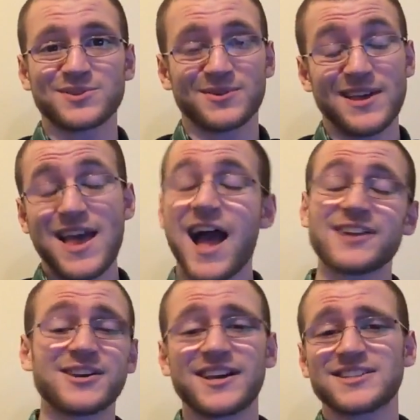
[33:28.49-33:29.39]
so I
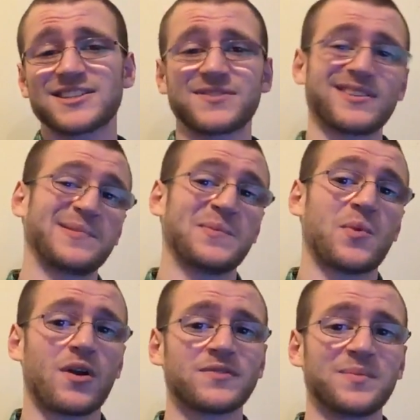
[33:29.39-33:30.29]
try and get stuff a little bit
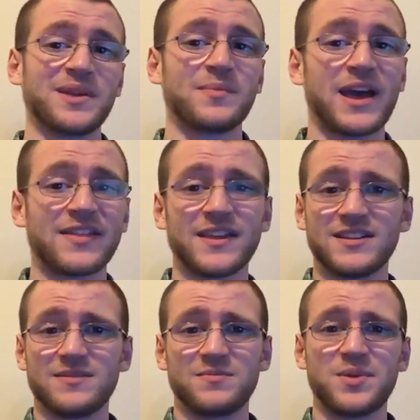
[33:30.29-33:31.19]
more off the beaten path
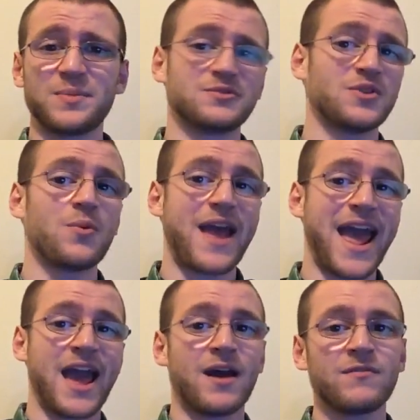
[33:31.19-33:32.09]
that people don't
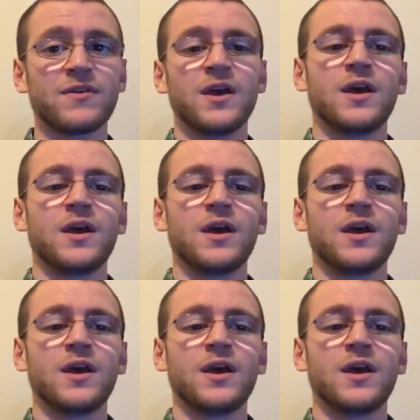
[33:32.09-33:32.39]
have.